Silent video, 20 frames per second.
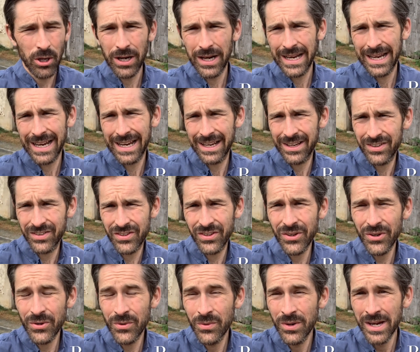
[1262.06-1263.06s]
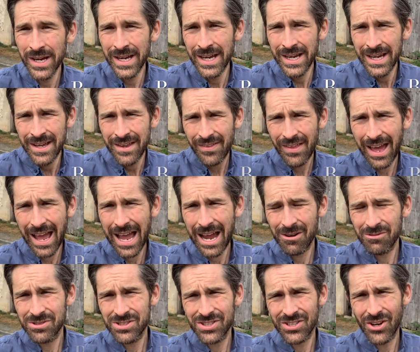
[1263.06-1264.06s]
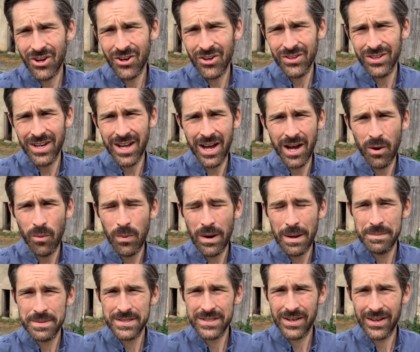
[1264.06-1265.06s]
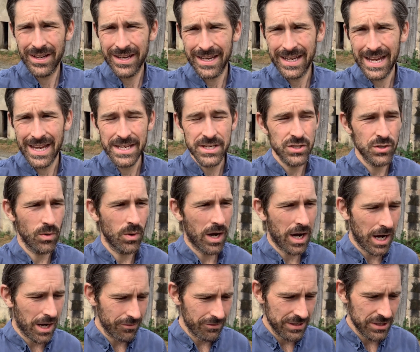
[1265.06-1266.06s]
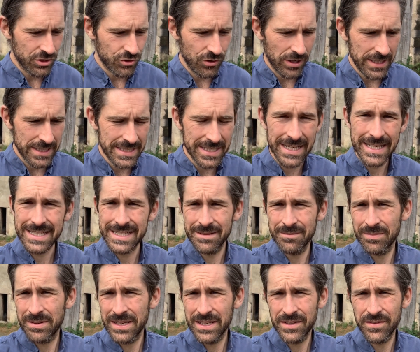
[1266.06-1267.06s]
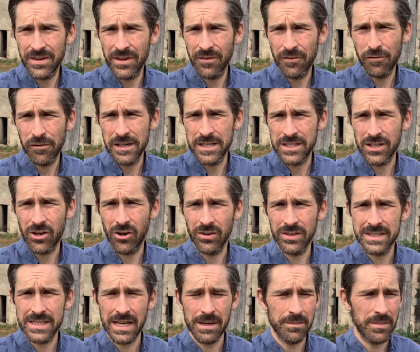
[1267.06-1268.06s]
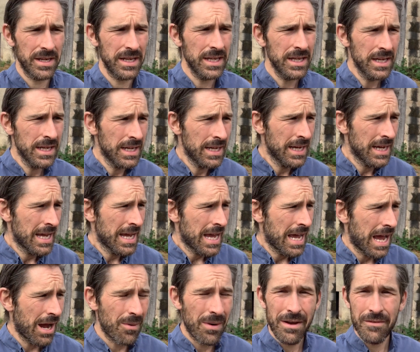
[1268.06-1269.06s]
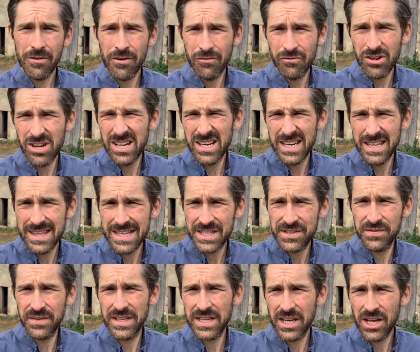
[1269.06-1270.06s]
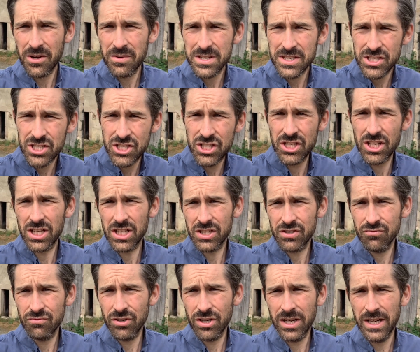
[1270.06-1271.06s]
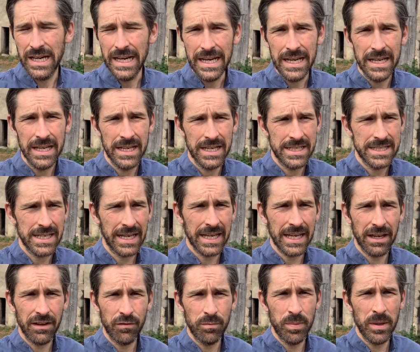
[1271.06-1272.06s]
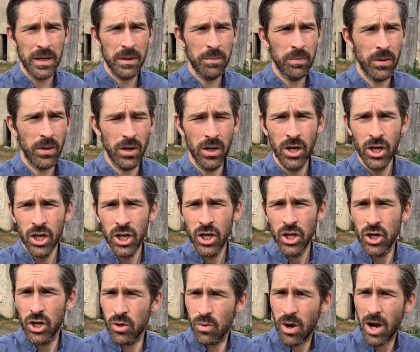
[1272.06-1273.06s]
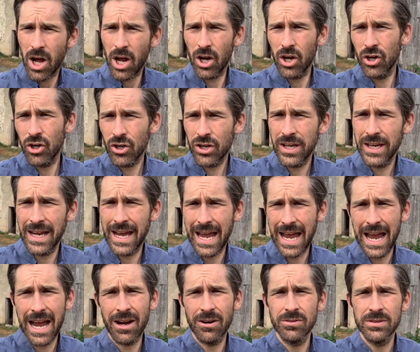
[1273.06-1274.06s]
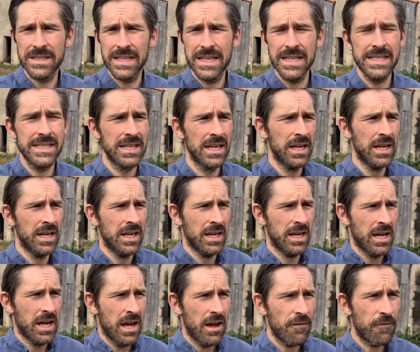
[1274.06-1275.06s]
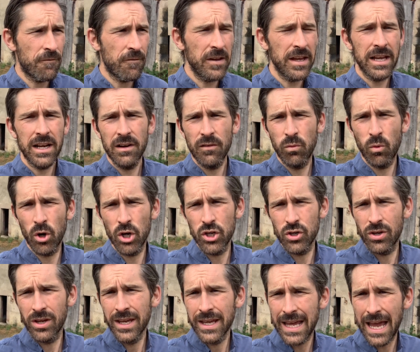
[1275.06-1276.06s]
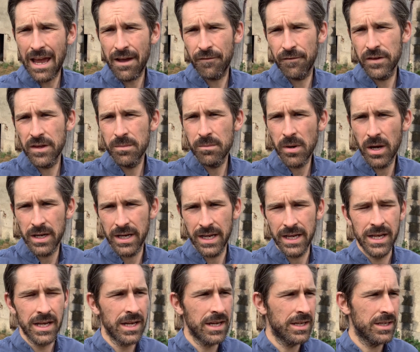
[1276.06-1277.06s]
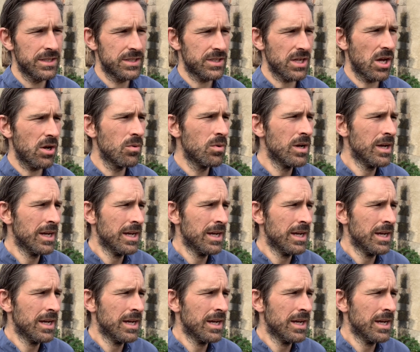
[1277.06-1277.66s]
a link to the house on our website in case you are interested, and please feel free to contact me. However, really this video is just really to give people who are looking at houses a feel of what you can get for your money. So